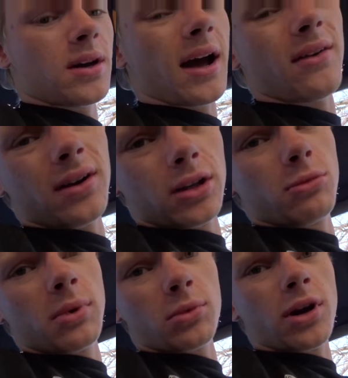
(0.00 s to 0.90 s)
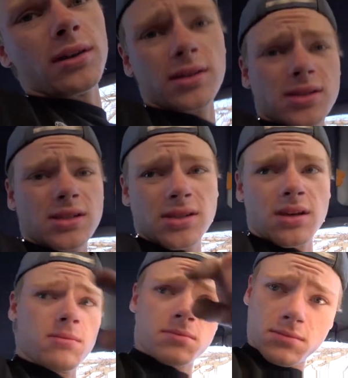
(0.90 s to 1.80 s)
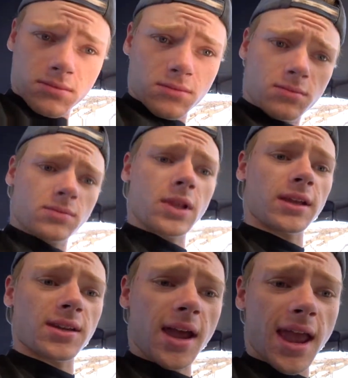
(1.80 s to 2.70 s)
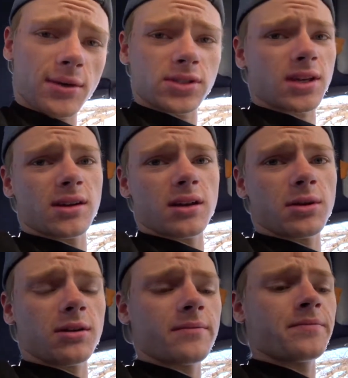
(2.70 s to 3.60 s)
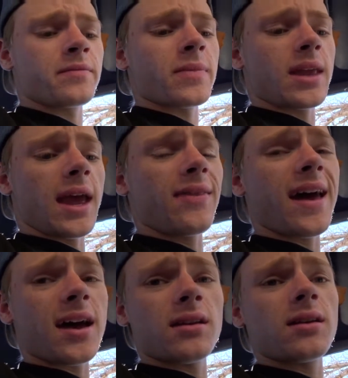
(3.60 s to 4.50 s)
I have an aluminum rod that's the same like outside diameter. And that,